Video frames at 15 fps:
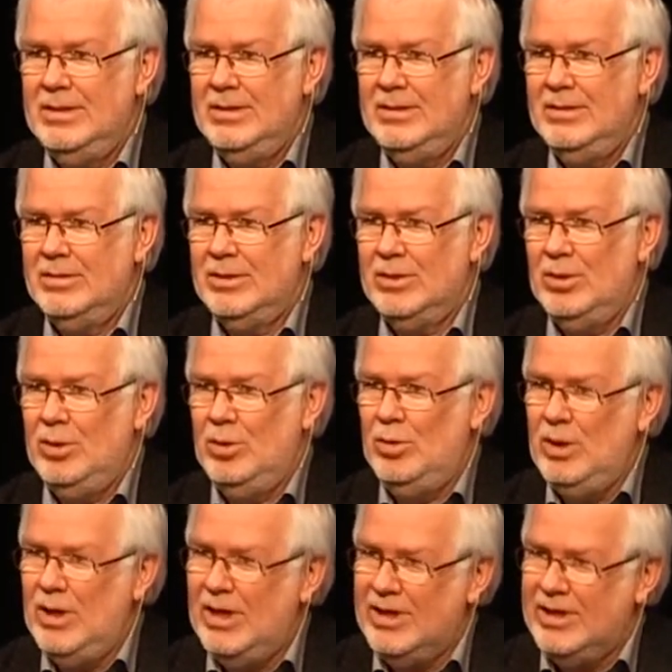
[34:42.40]
There's a whole
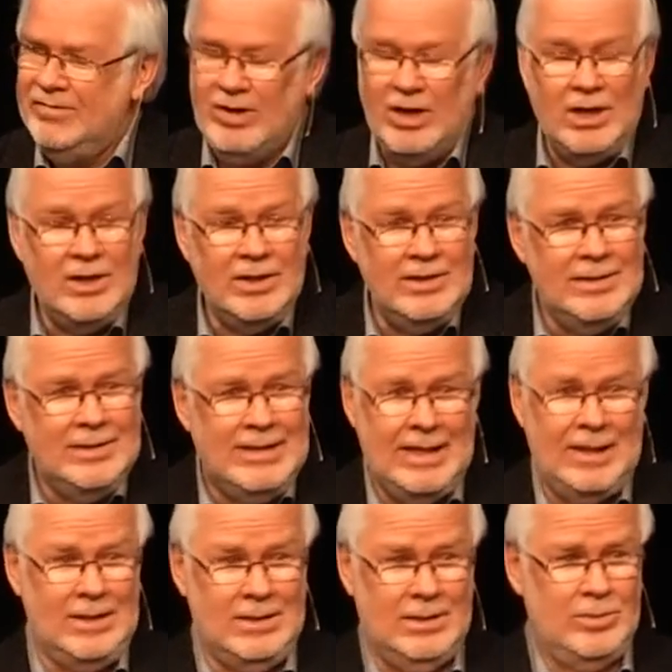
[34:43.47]
lot of
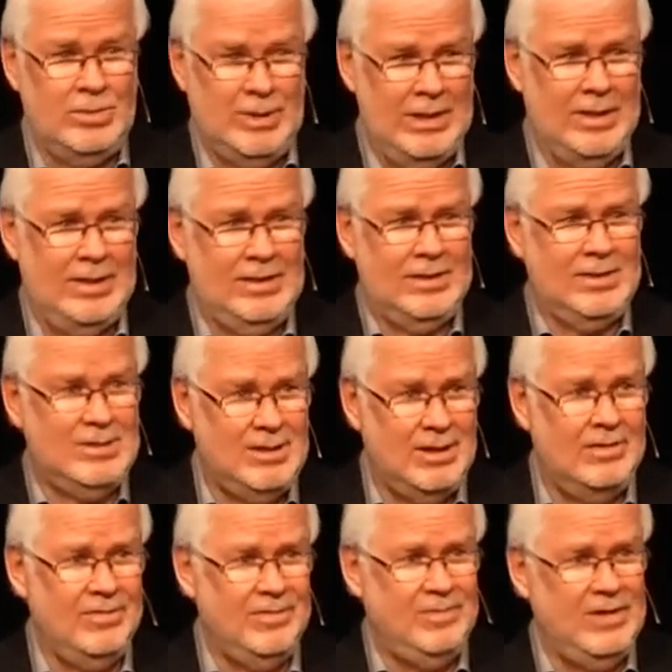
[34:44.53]
undealt with
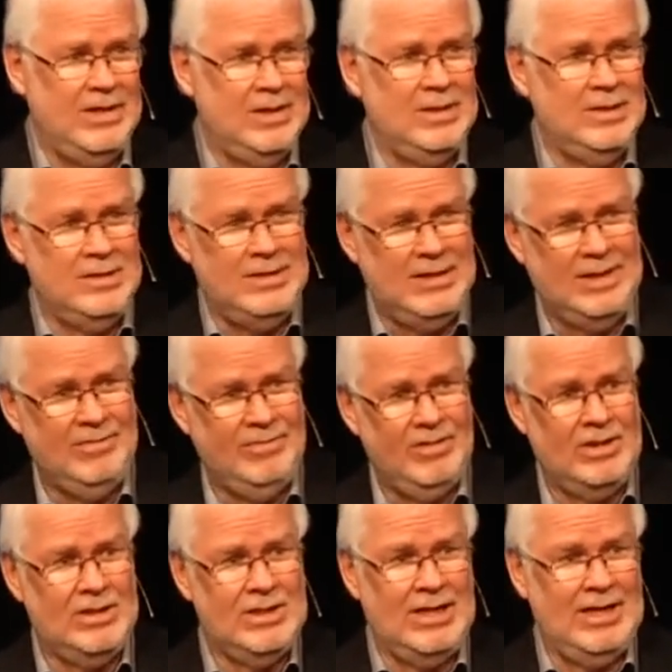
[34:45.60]
stuff in
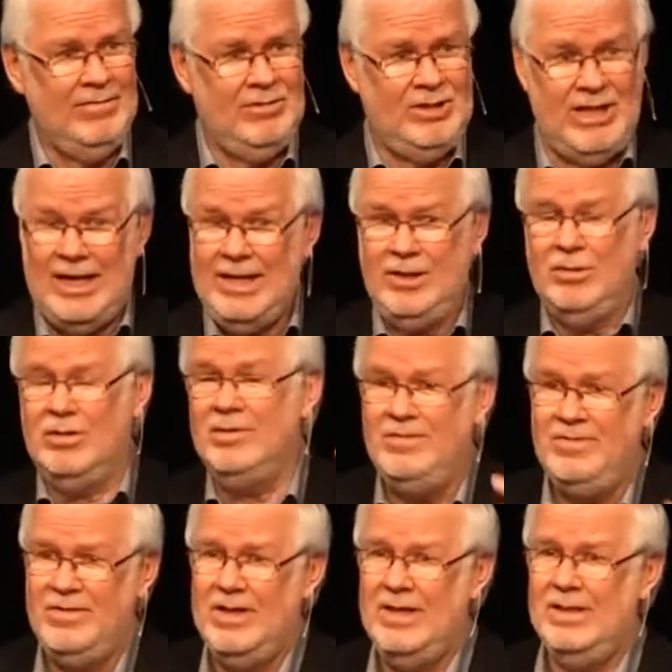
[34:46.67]
David's life. Genuine
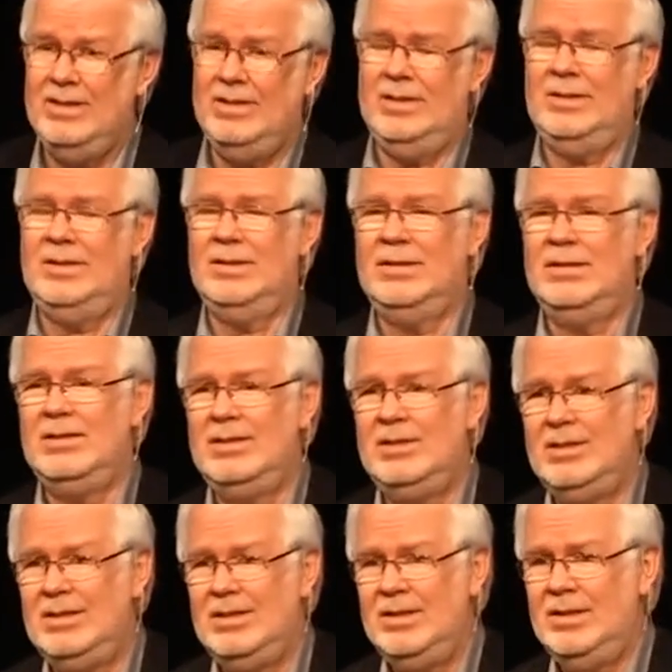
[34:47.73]
faith,
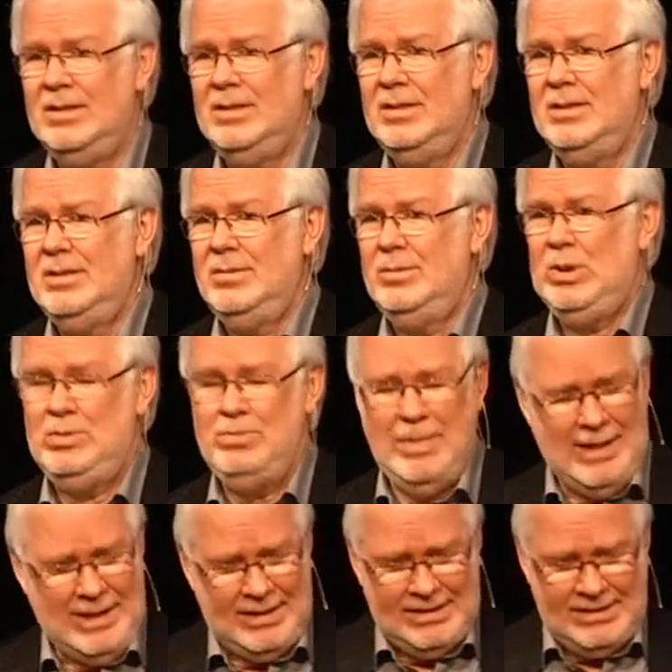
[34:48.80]
but
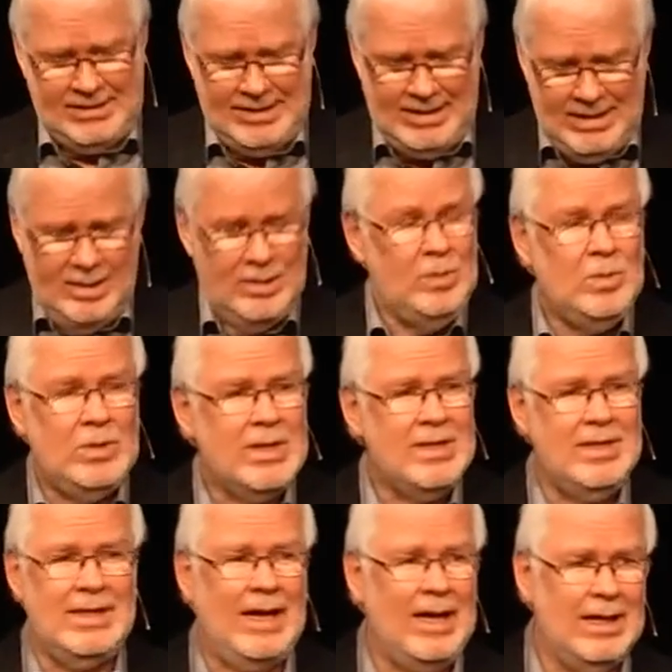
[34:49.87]
mixed in
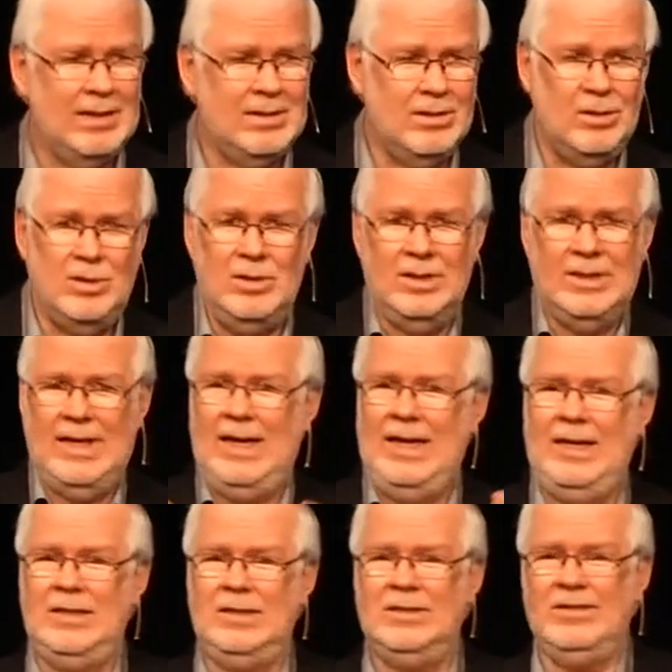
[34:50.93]
with that, all
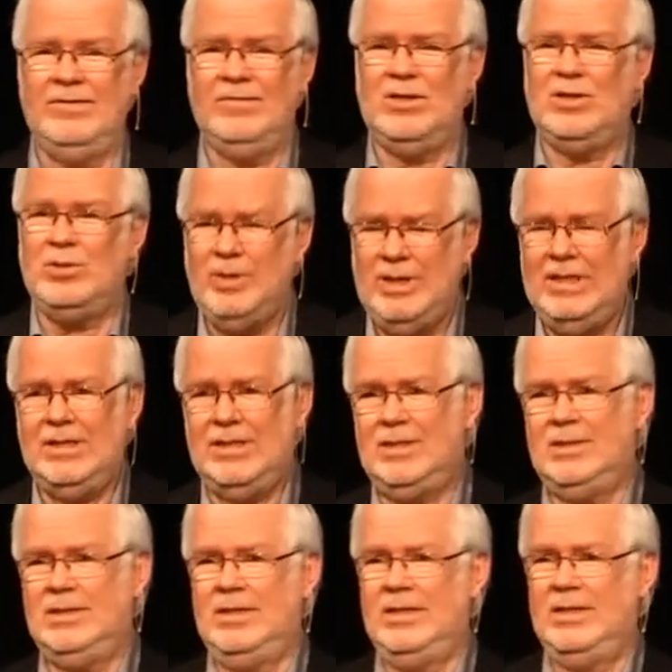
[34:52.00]
kinds of
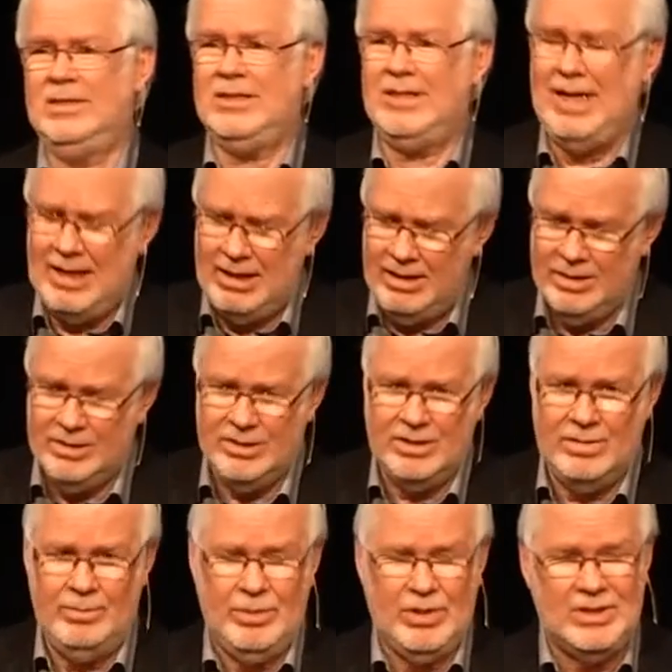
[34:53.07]
twists in his character
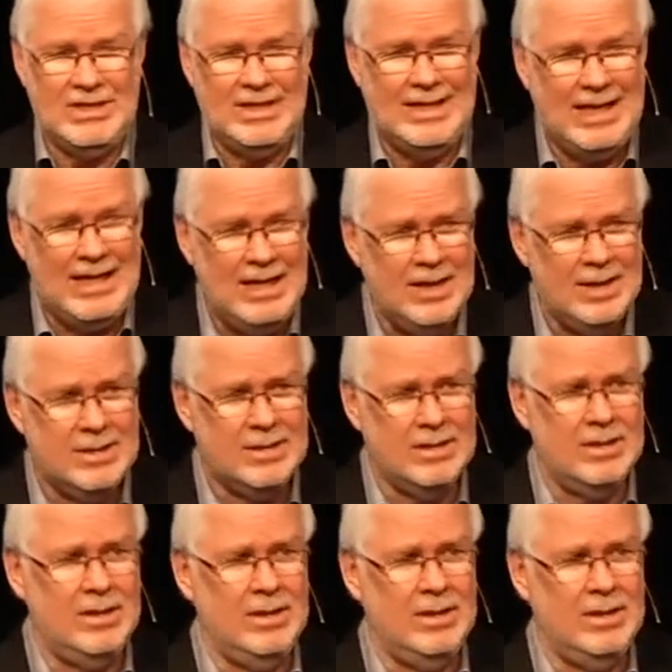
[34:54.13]
and personality